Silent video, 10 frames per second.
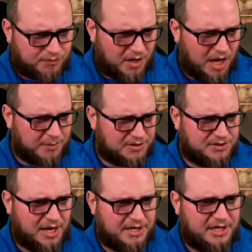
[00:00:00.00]
because
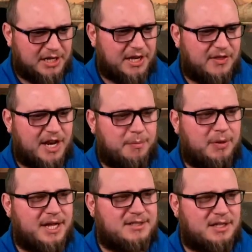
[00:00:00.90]
it's not needed, and then I
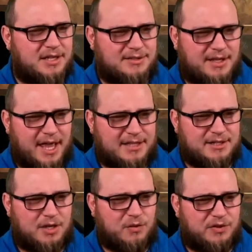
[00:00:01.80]
place has
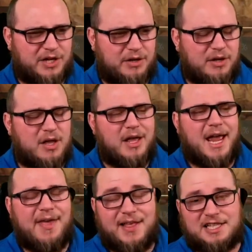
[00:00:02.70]
it over here,
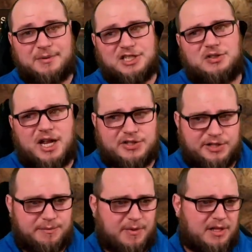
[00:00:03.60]
and that's my strategy.